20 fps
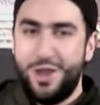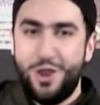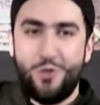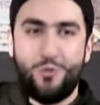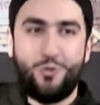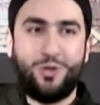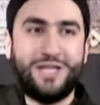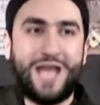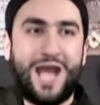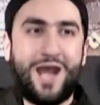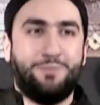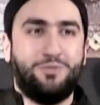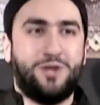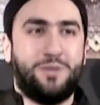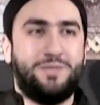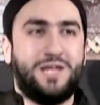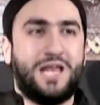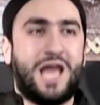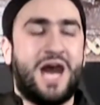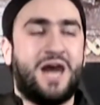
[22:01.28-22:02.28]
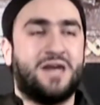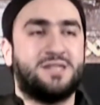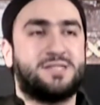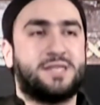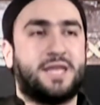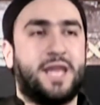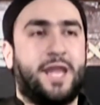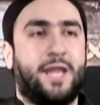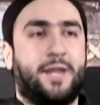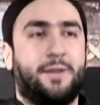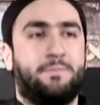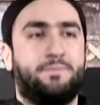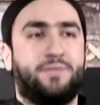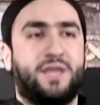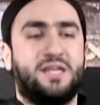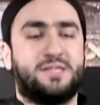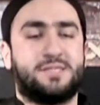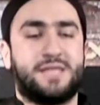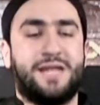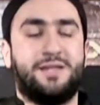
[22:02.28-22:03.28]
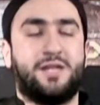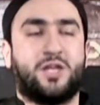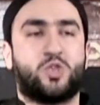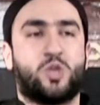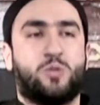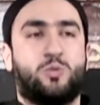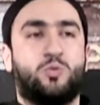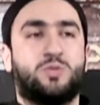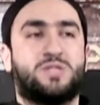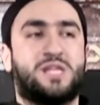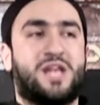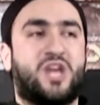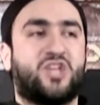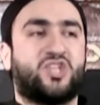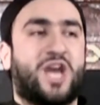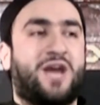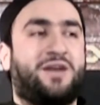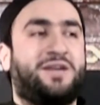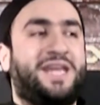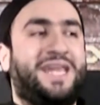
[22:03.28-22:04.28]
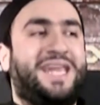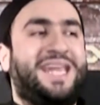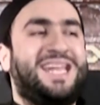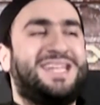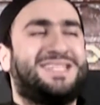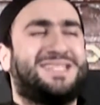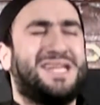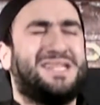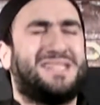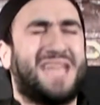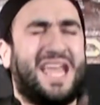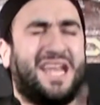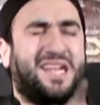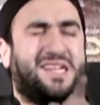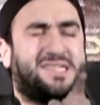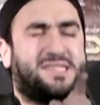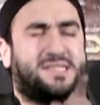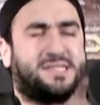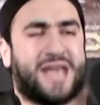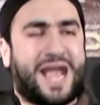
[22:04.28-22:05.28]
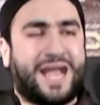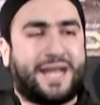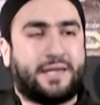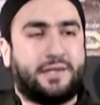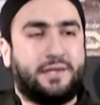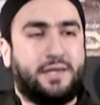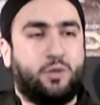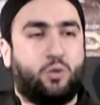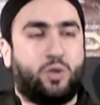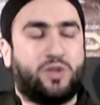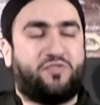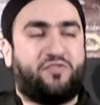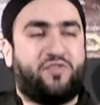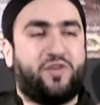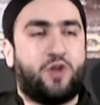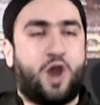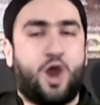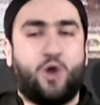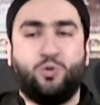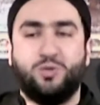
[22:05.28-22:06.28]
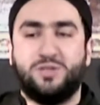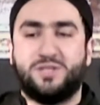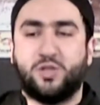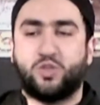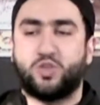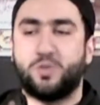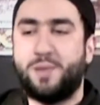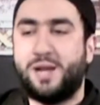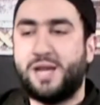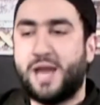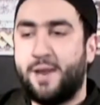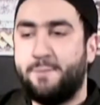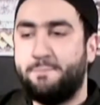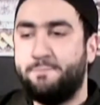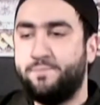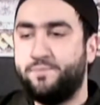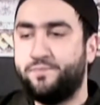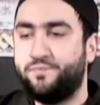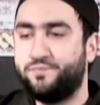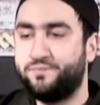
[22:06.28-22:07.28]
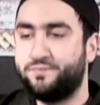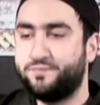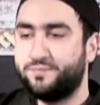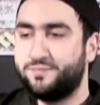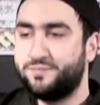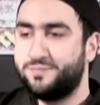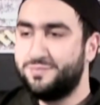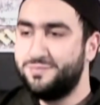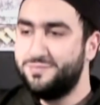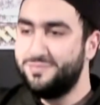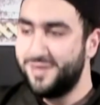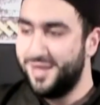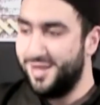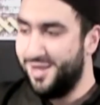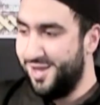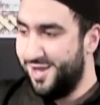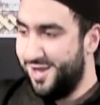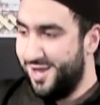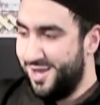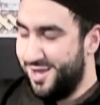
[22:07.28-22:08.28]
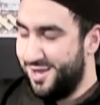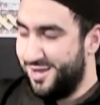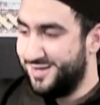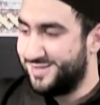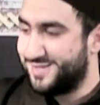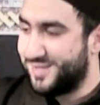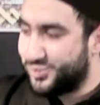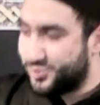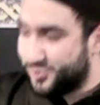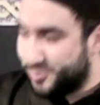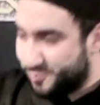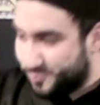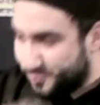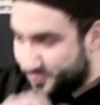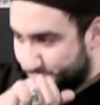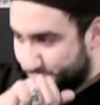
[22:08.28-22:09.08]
When Amr ibn al-As came, he said next to Abu Musa al-Ash'ari, he did exactly what Fir'aun did to Bal'am. He said to him,